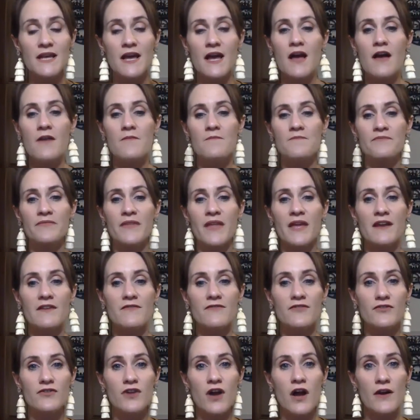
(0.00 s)
And if
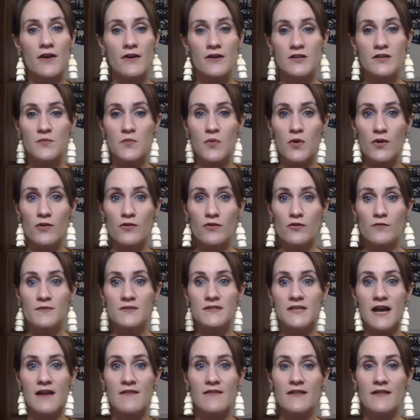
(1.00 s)
you're not in our support groups yet,